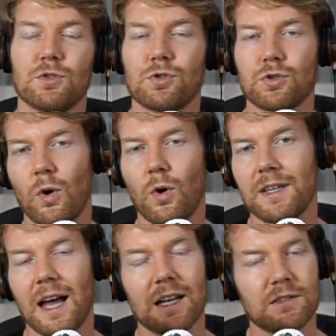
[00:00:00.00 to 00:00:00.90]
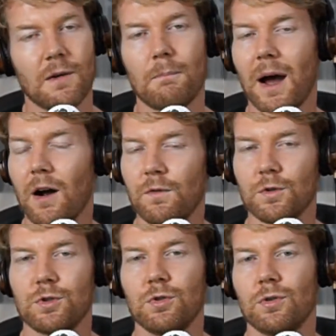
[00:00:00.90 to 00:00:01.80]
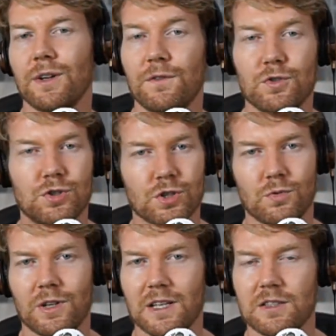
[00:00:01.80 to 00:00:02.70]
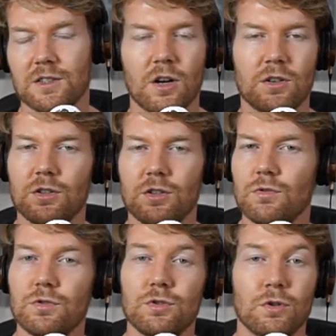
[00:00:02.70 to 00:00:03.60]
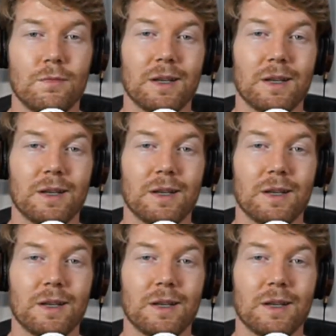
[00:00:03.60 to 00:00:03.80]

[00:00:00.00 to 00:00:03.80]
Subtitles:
So Squadcast, powerful tool. If you just want to get started, use Zoom.